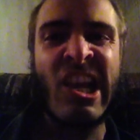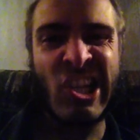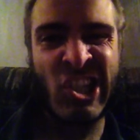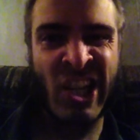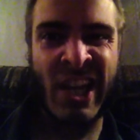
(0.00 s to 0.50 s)

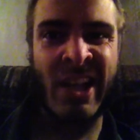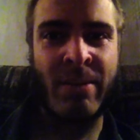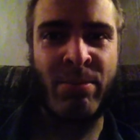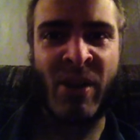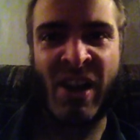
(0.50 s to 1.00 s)
shitted
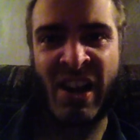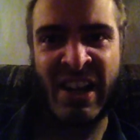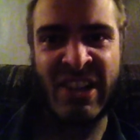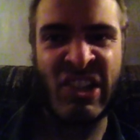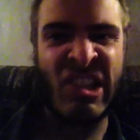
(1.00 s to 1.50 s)
upon
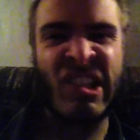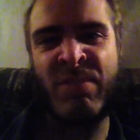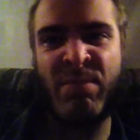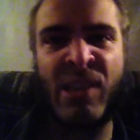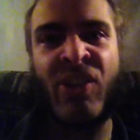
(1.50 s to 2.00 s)
and just
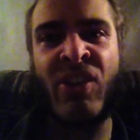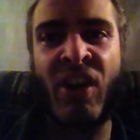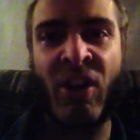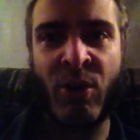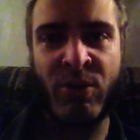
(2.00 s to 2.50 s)
smeared
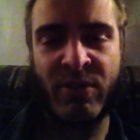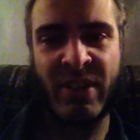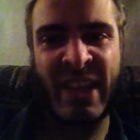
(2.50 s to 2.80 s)
all over.